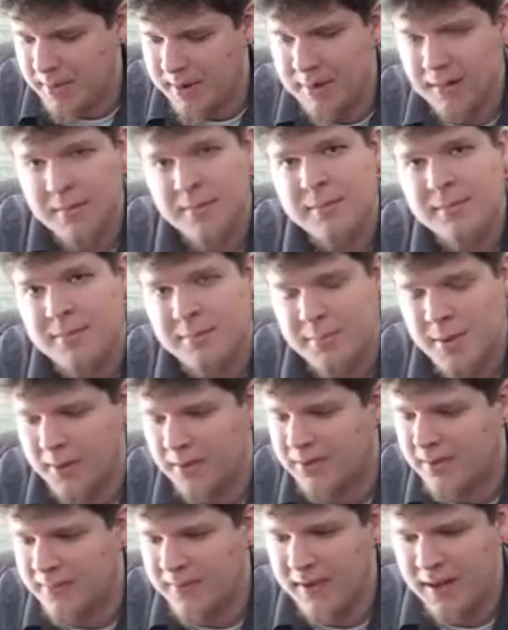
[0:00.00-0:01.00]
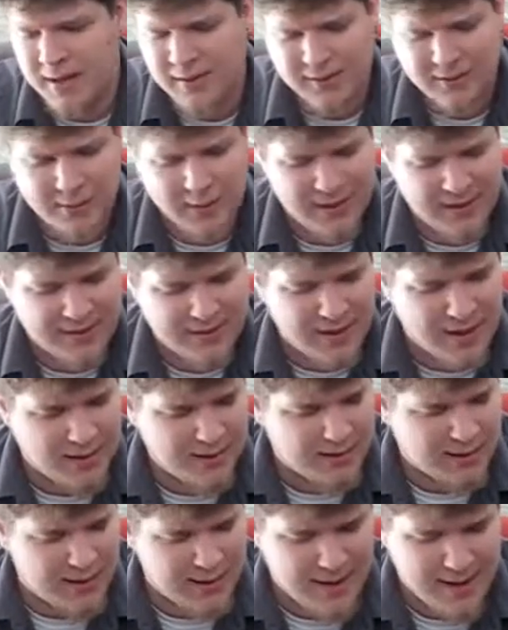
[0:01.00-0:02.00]
I'm going to post some videos of what it
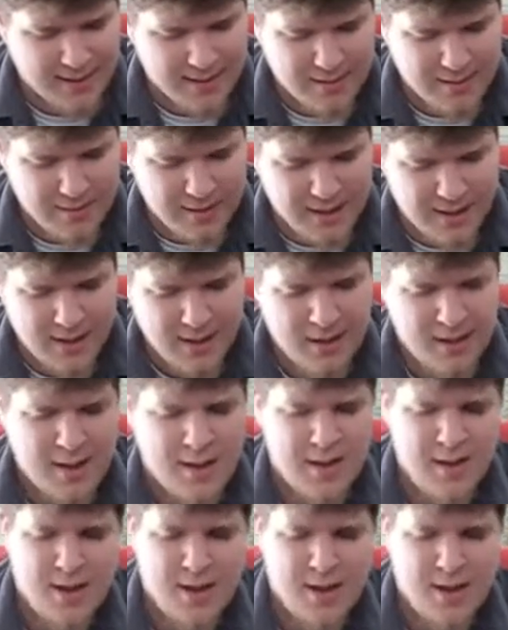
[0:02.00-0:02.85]
sounds like here in a bit.